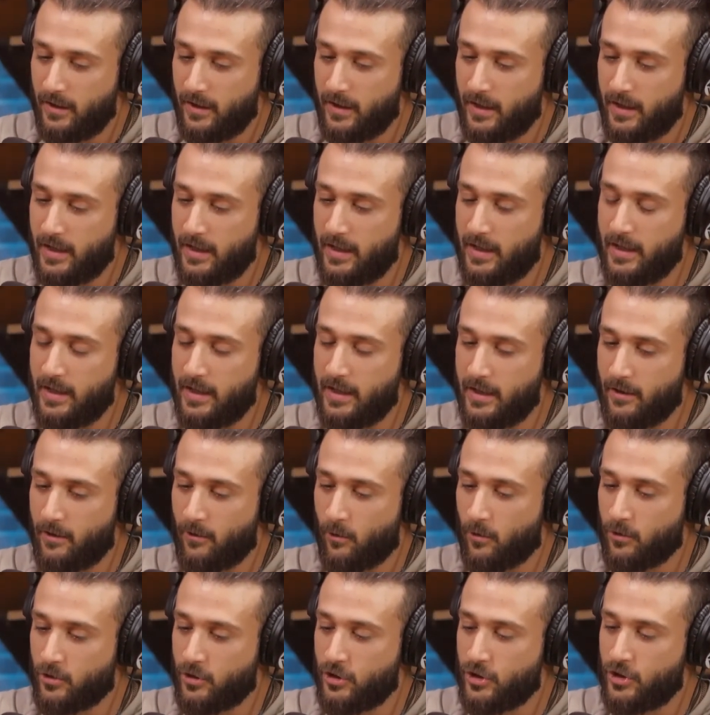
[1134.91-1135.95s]
he
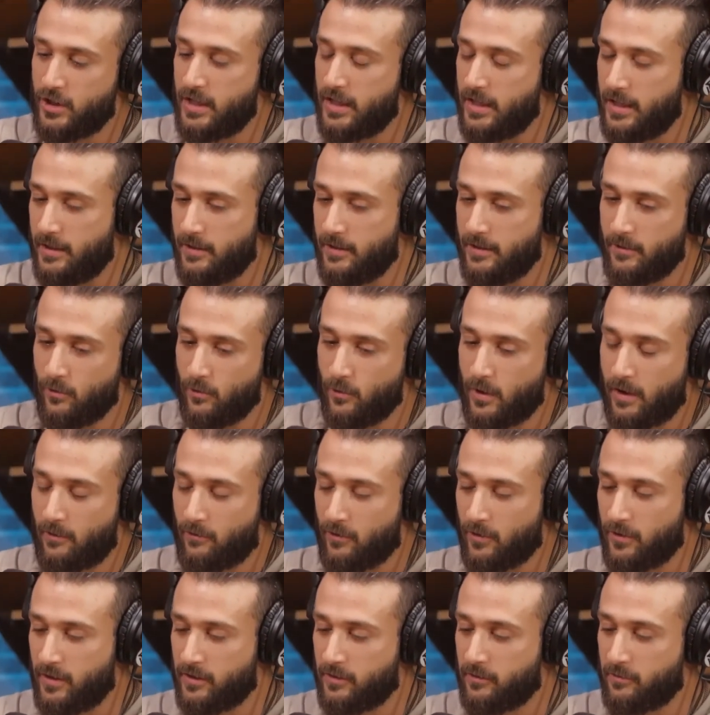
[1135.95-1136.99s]
or she,
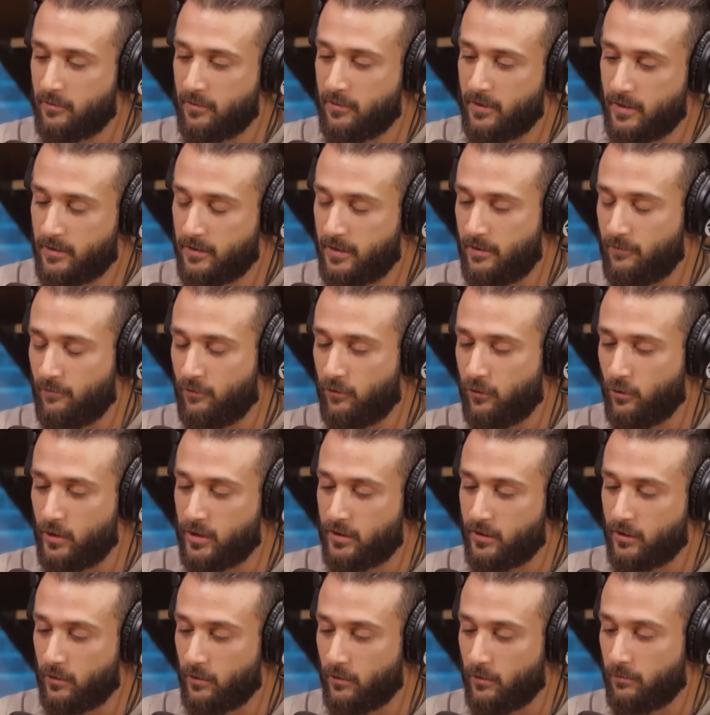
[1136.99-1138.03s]
whoever this
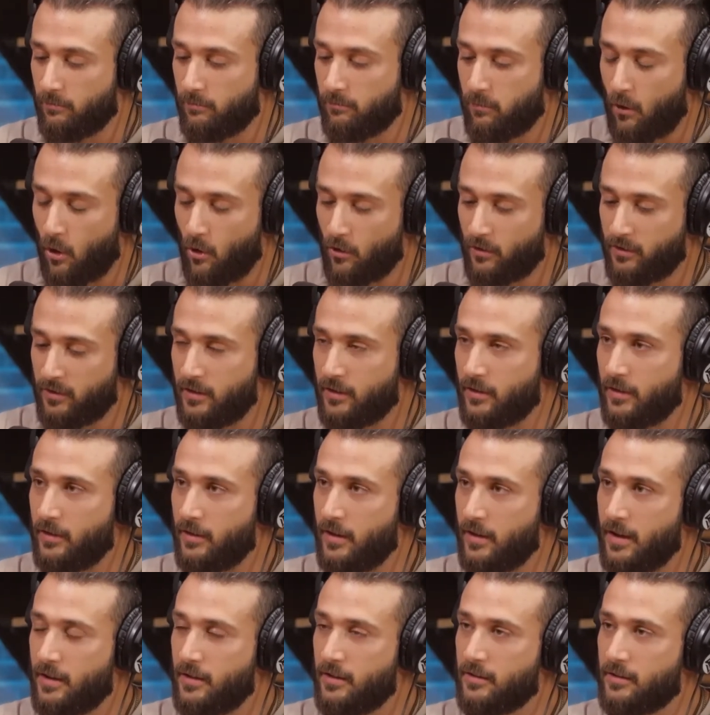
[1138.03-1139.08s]
influencer person
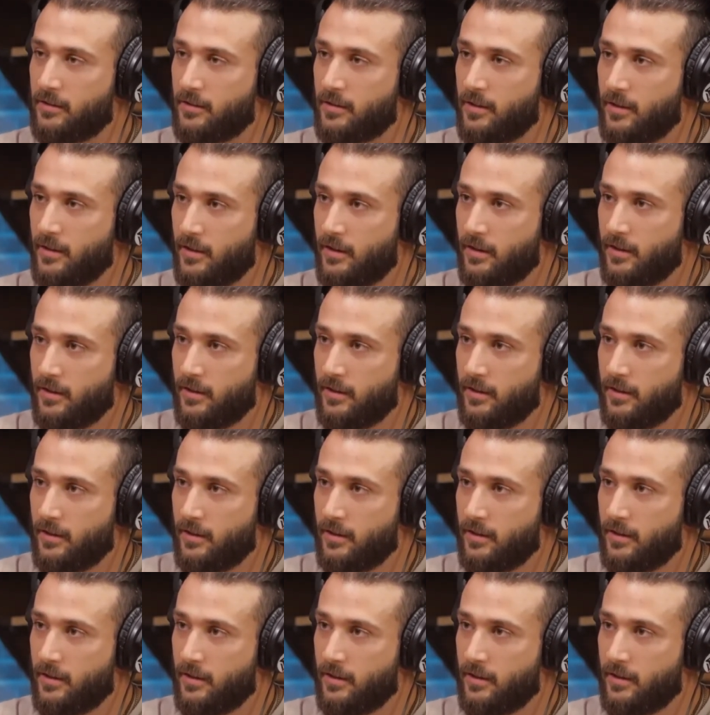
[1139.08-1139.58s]
is,